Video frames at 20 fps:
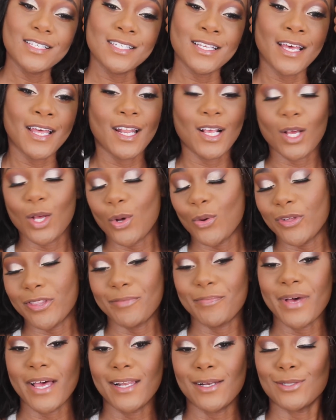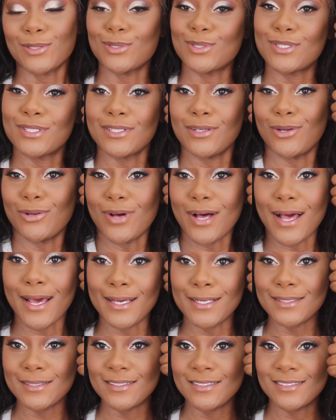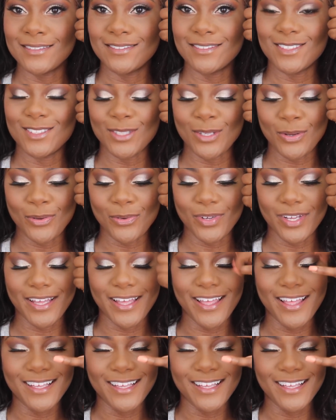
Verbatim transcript: to kind of go with my little subtle eye. So...